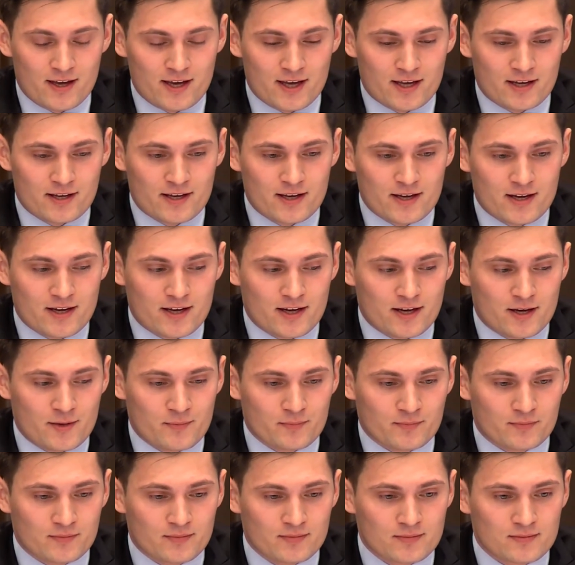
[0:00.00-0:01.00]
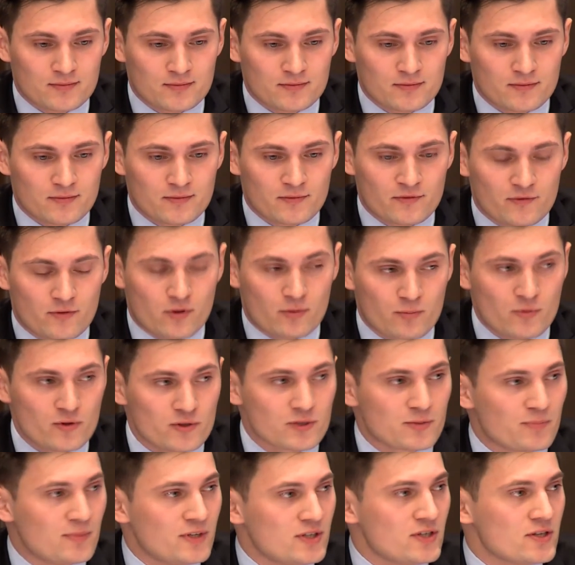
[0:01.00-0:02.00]
And from your
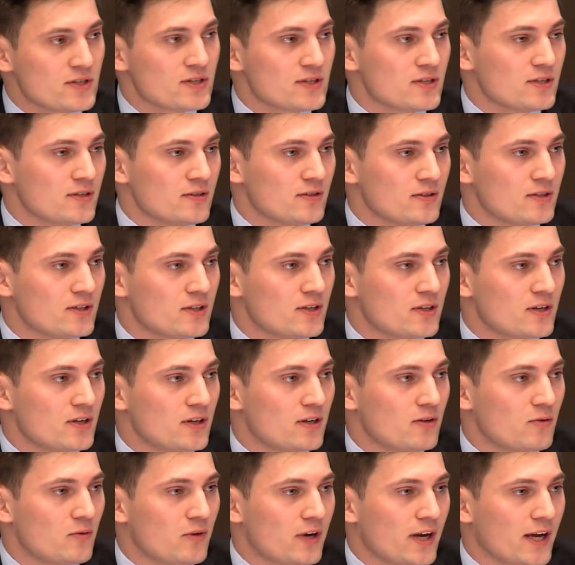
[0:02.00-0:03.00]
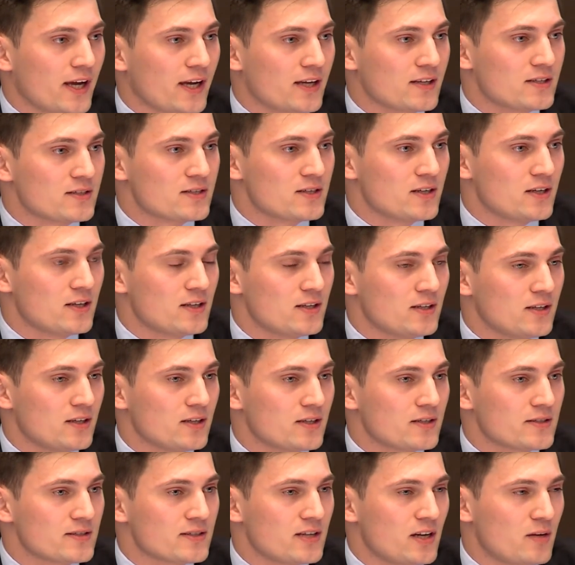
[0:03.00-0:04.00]
speeches, what I can tell,
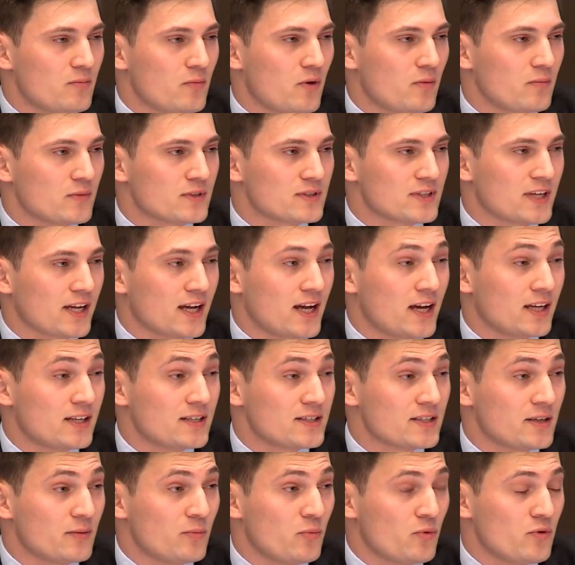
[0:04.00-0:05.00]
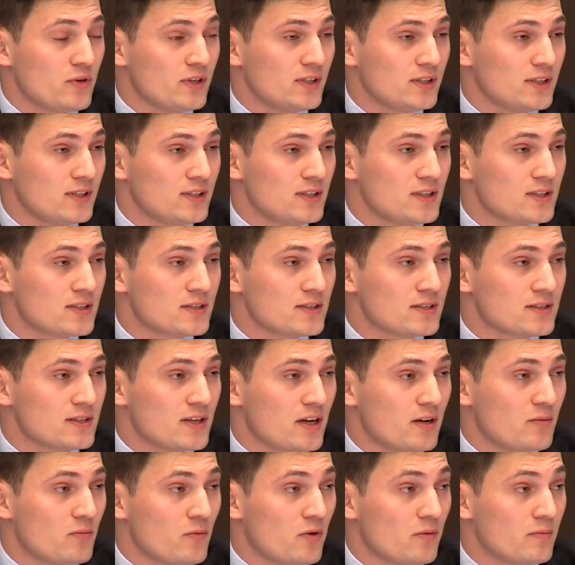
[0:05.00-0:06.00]
in some moments I got disappointed, and in
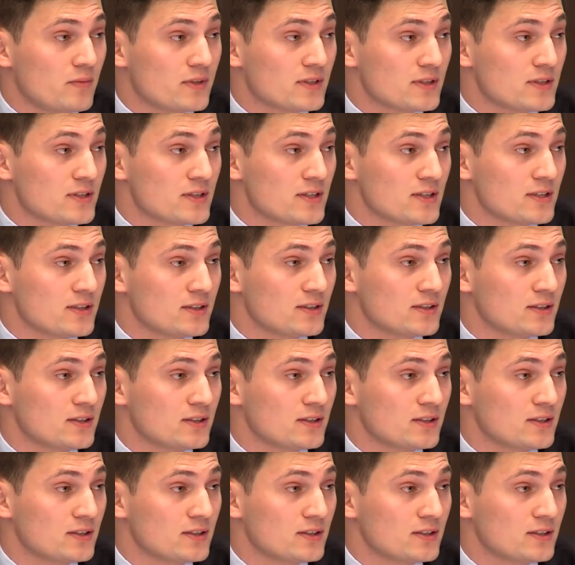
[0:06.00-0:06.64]
some moments